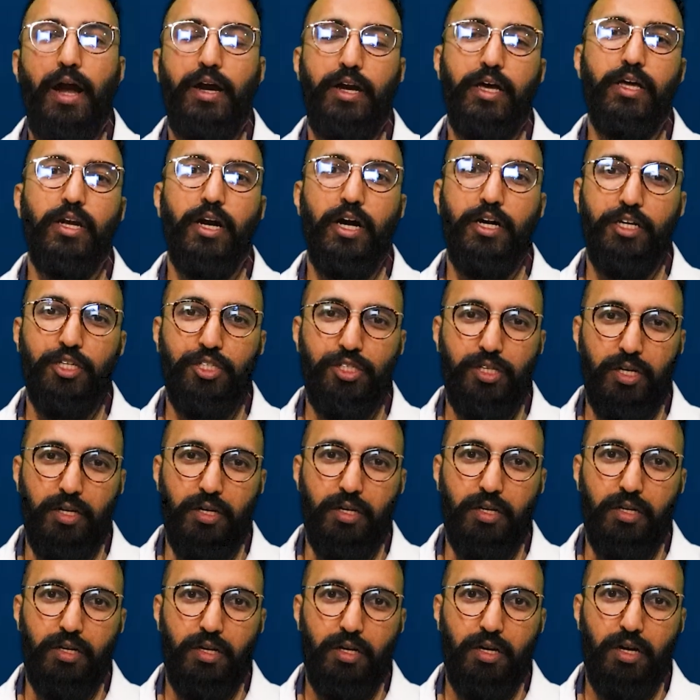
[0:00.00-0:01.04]
And in addition,
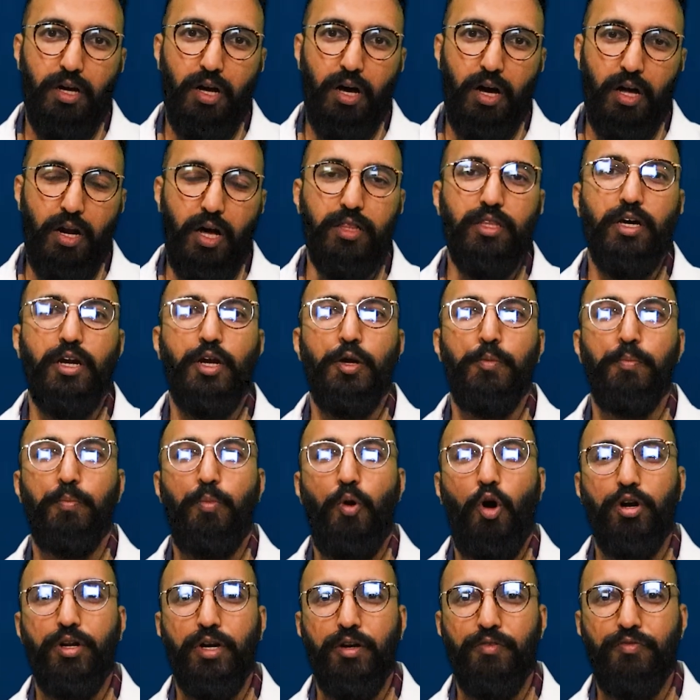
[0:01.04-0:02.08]
another
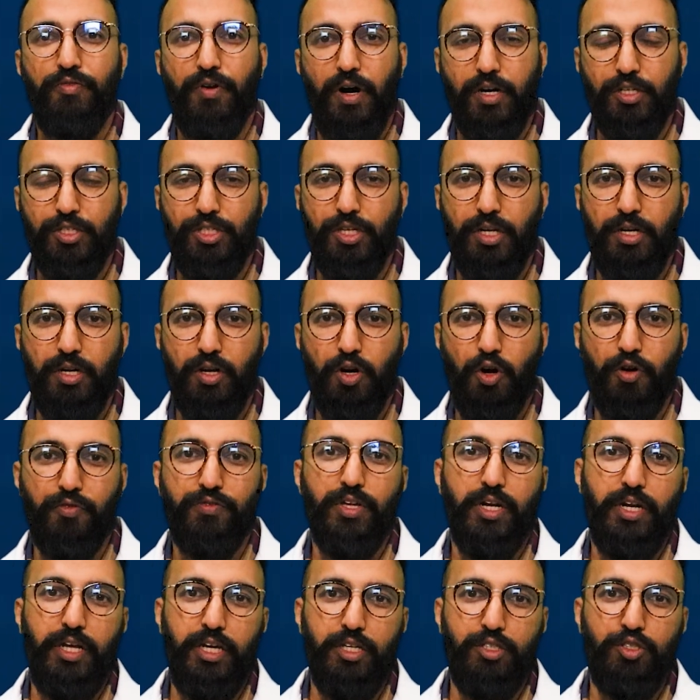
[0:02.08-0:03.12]
important function of
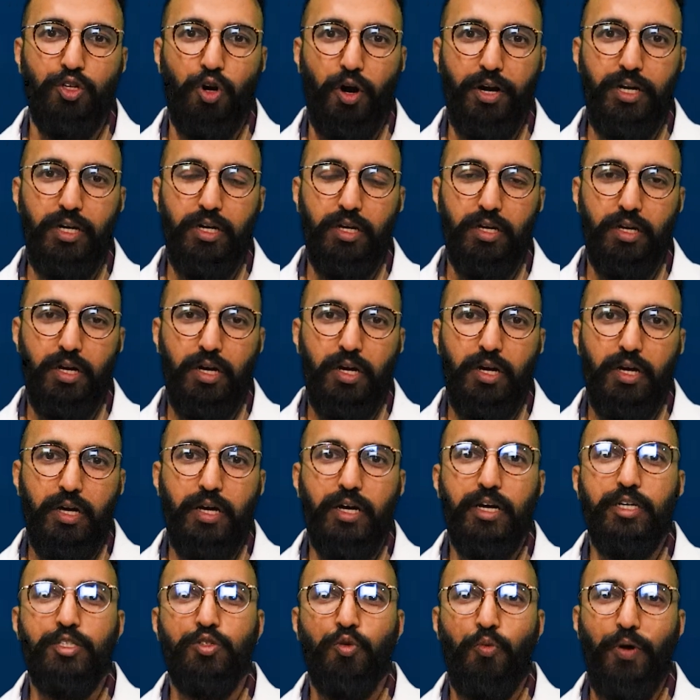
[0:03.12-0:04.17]
the knee joint
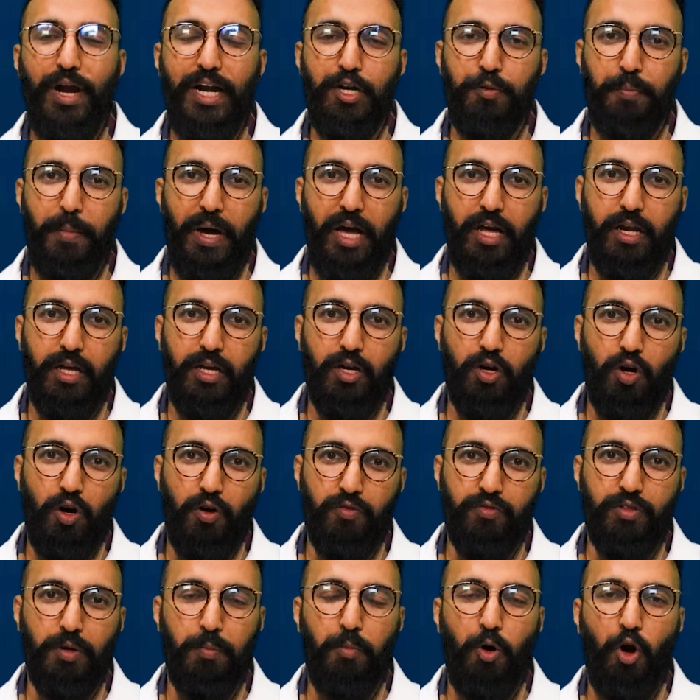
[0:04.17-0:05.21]
is weight bearing of the